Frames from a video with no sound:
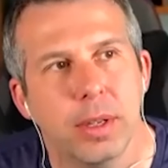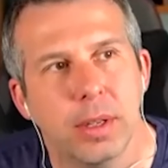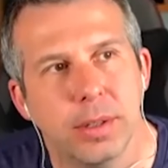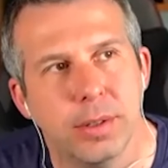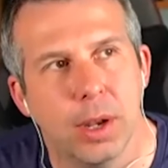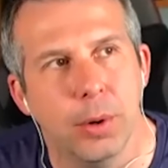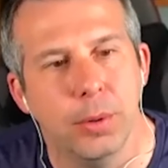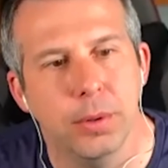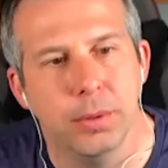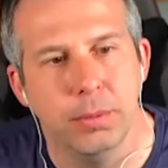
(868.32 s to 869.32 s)

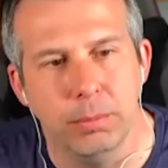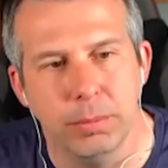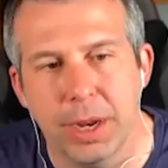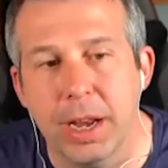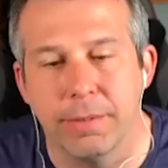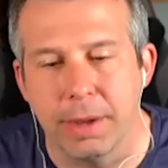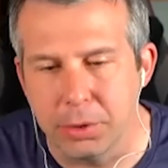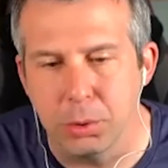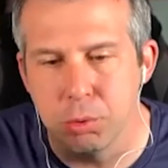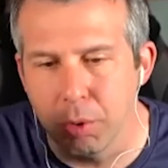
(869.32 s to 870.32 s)
So, in effect,
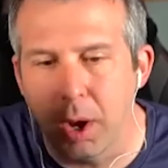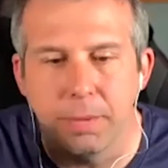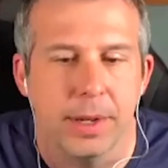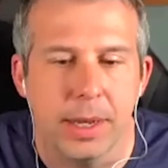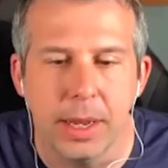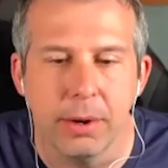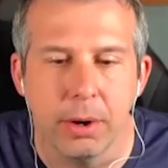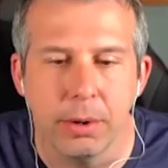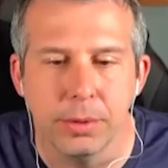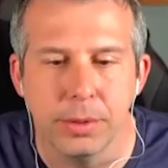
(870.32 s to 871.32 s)
you're drafting
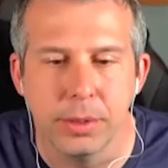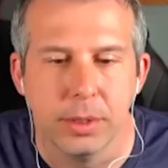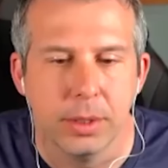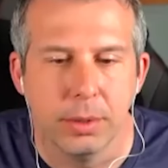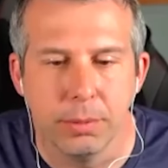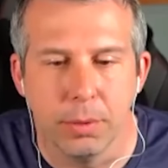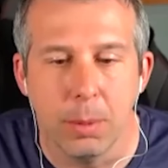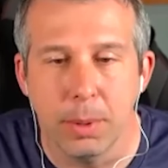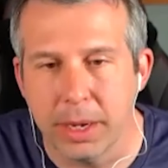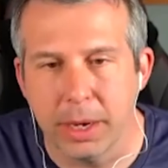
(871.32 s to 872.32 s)
heroes
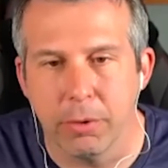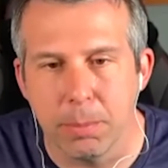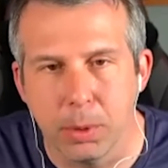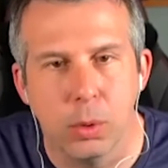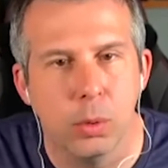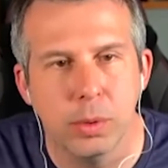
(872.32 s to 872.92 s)
from a hero pool.